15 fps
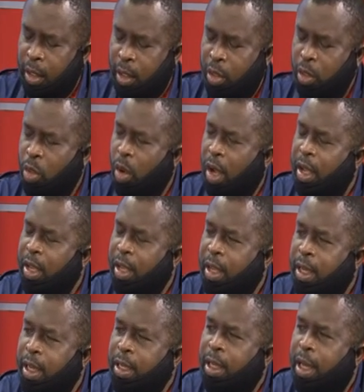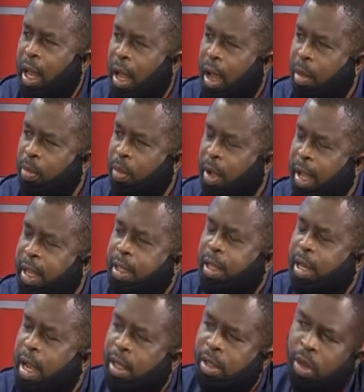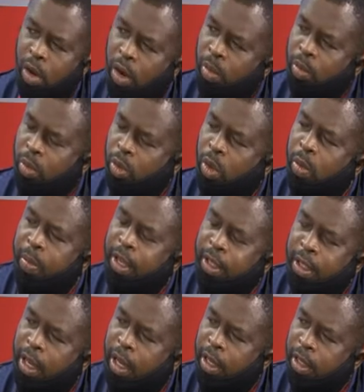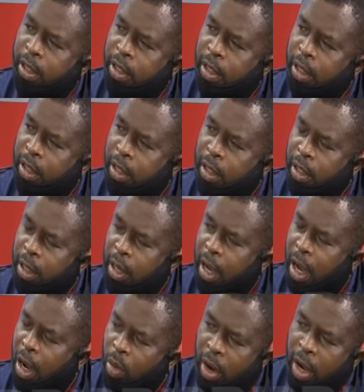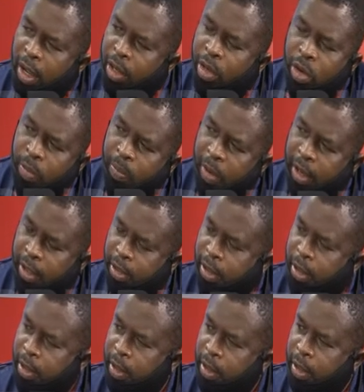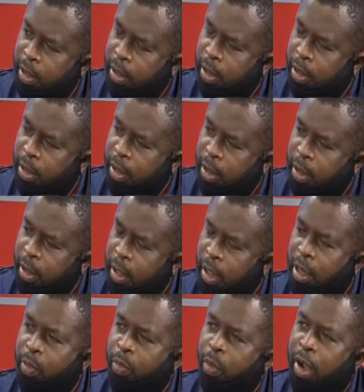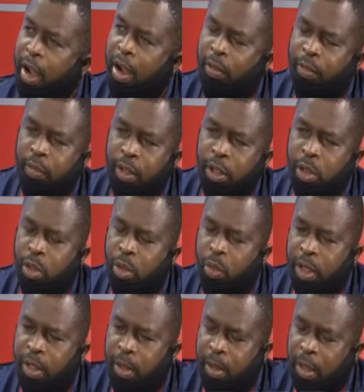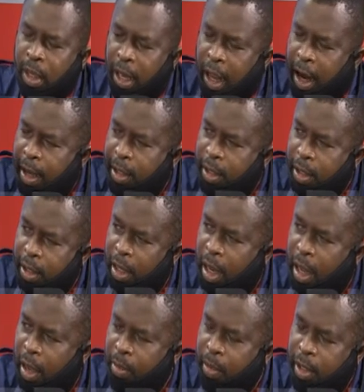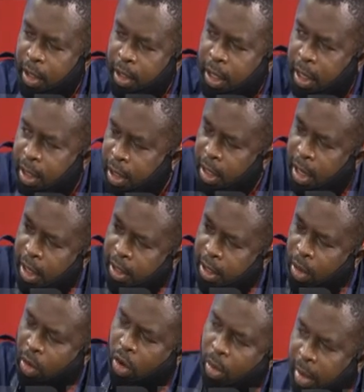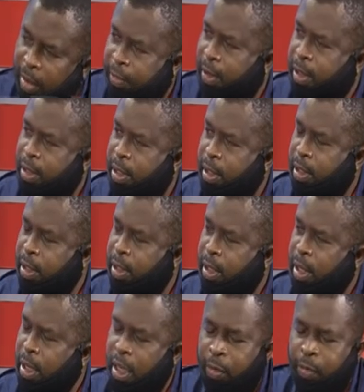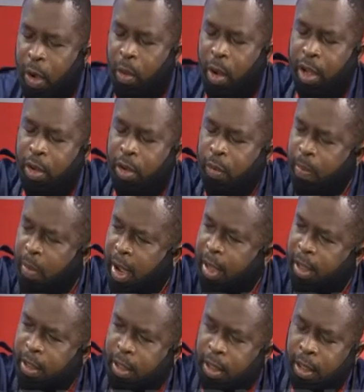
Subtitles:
you are in the lab, engineers come to maintain our equipment. If we have issue with light in the lab, it's engineers that will come and fix it. If our equipment